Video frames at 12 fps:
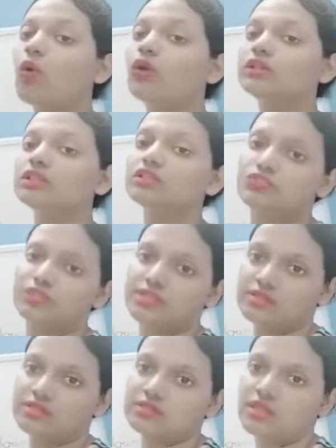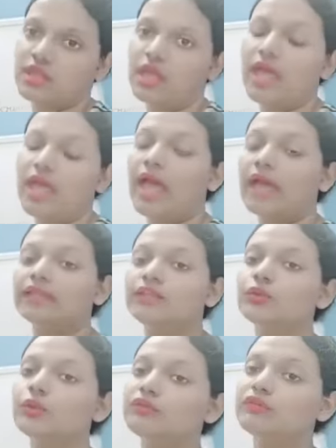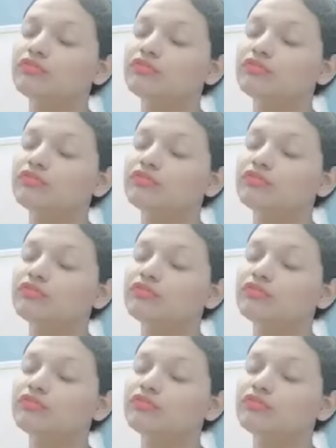the trees, and if